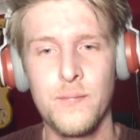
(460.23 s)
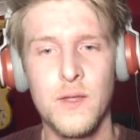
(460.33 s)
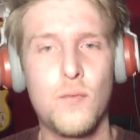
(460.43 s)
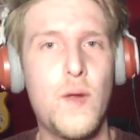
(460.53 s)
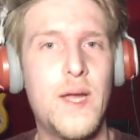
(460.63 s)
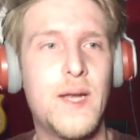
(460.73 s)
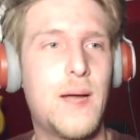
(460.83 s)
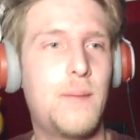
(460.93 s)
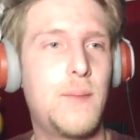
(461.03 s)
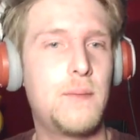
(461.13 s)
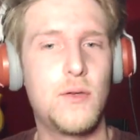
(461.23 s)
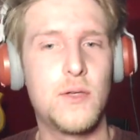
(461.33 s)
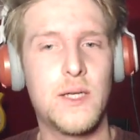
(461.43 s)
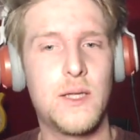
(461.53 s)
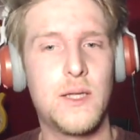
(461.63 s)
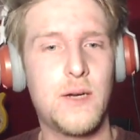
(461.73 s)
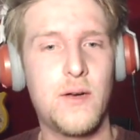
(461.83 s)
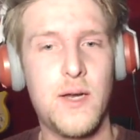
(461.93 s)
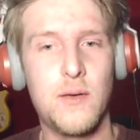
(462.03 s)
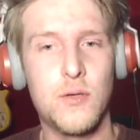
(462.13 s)
There's some weird ambient music in the
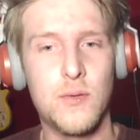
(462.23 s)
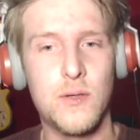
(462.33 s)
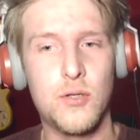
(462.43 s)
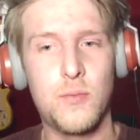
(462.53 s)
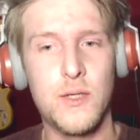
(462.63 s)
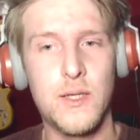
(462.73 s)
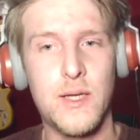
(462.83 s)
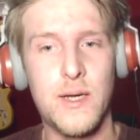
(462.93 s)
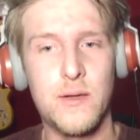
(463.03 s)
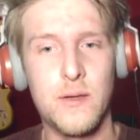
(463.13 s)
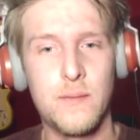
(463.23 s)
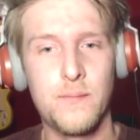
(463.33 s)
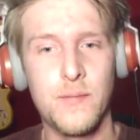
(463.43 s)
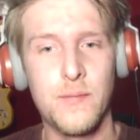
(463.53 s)
background now as well, just pointing that out.